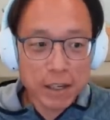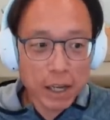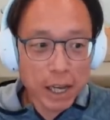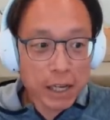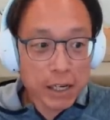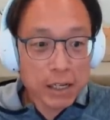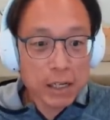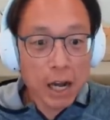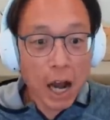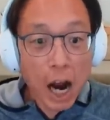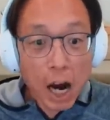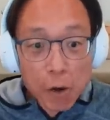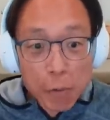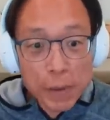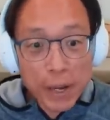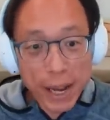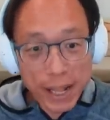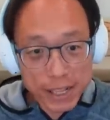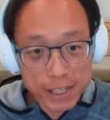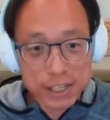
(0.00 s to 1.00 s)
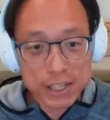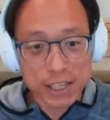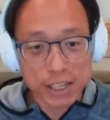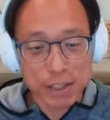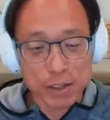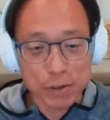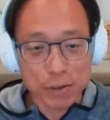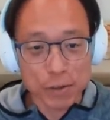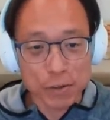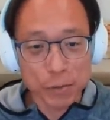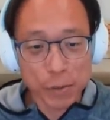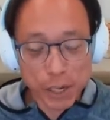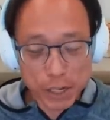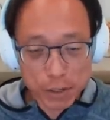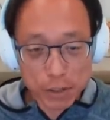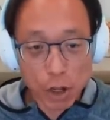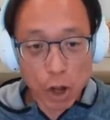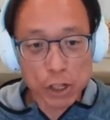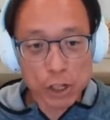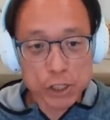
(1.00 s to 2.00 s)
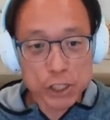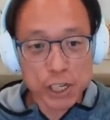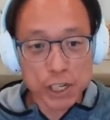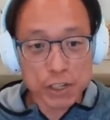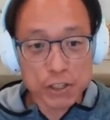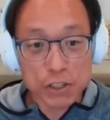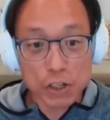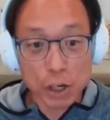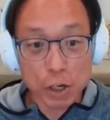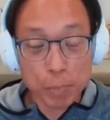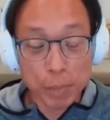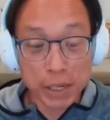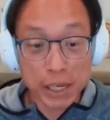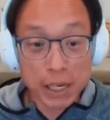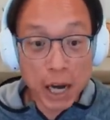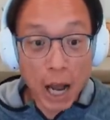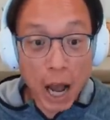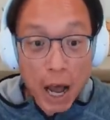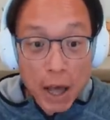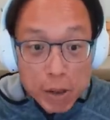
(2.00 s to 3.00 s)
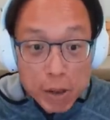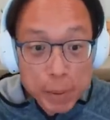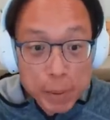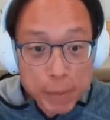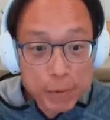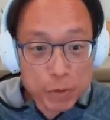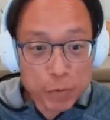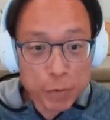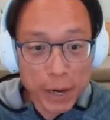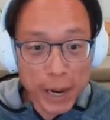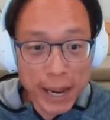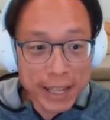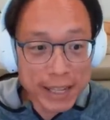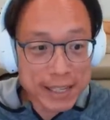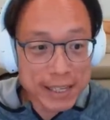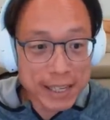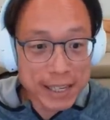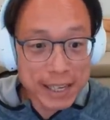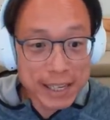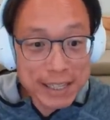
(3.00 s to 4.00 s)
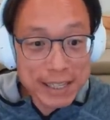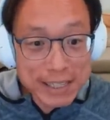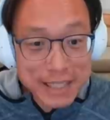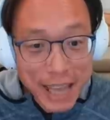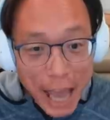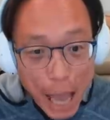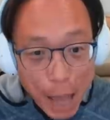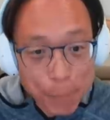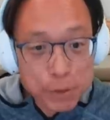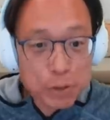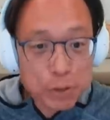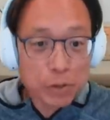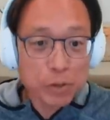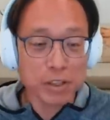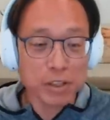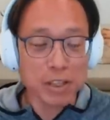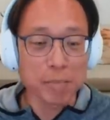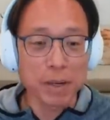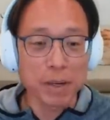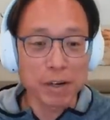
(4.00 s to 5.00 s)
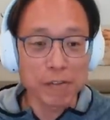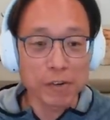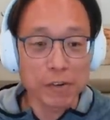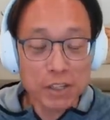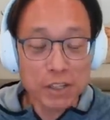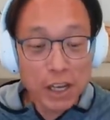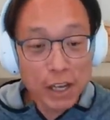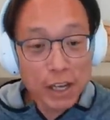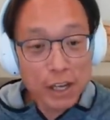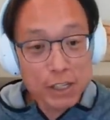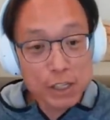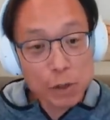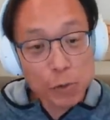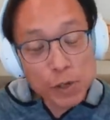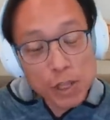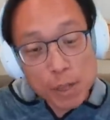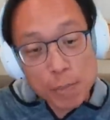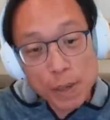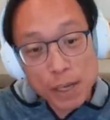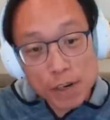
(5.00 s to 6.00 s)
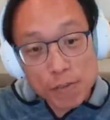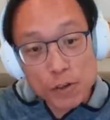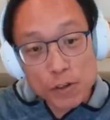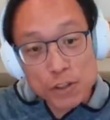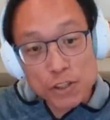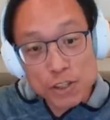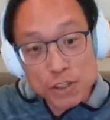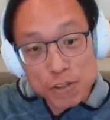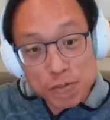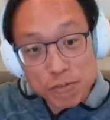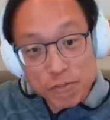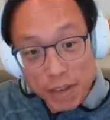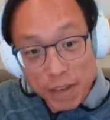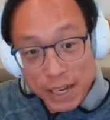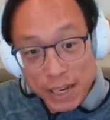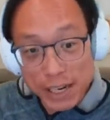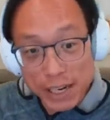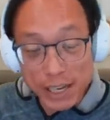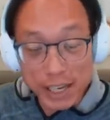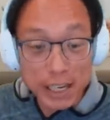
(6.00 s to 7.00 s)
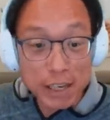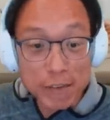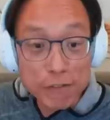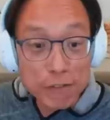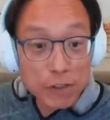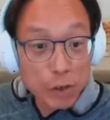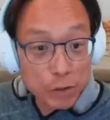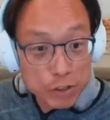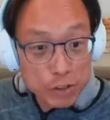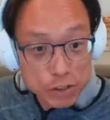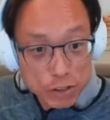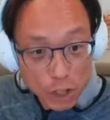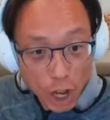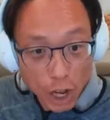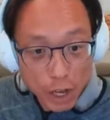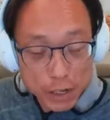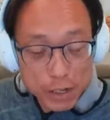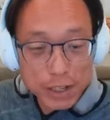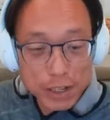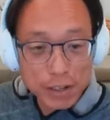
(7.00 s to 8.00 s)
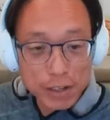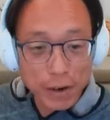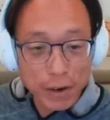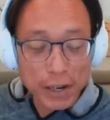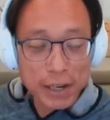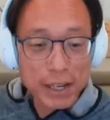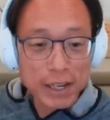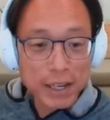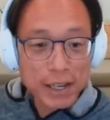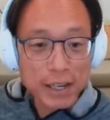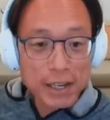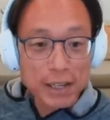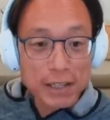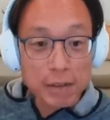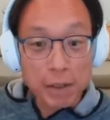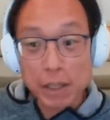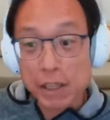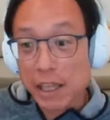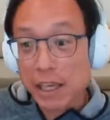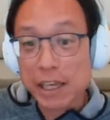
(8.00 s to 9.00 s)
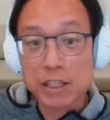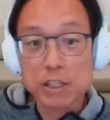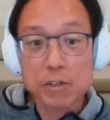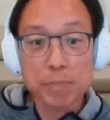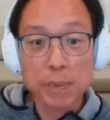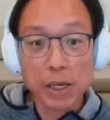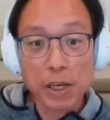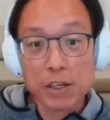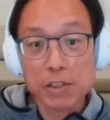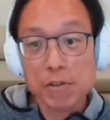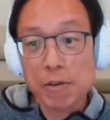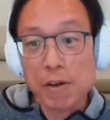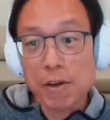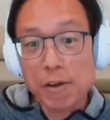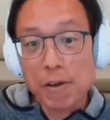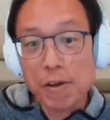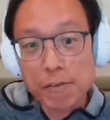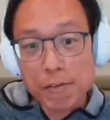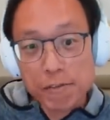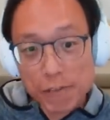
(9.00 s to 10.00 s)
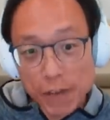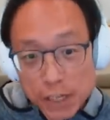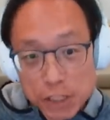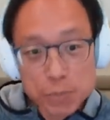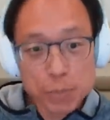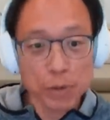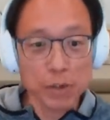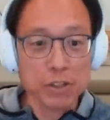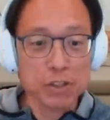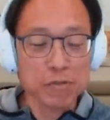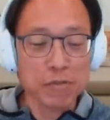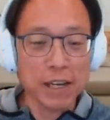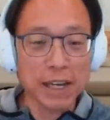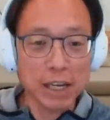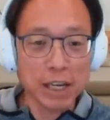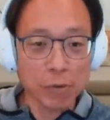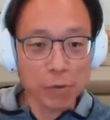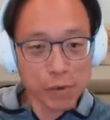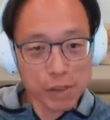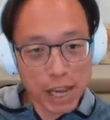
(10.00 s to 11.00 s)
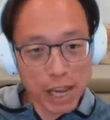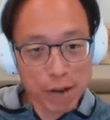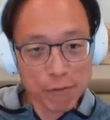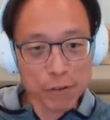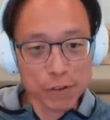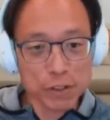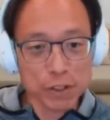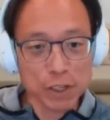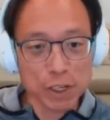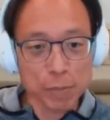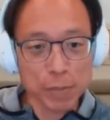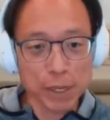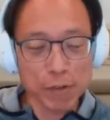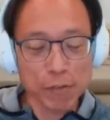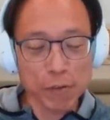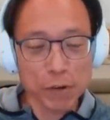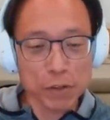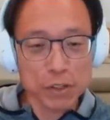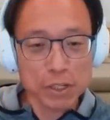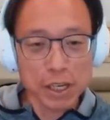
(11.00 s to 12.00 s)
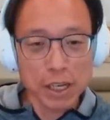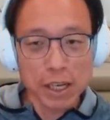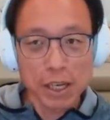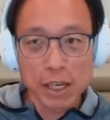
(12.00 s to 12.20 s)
in our reality, we acknowledge that it's not, but in other people's reality, it is absolutely the metaverse. So when the metaverse is failing, even though it's not, right, they think it's because Facebook is failing with their efforts on the metaverse.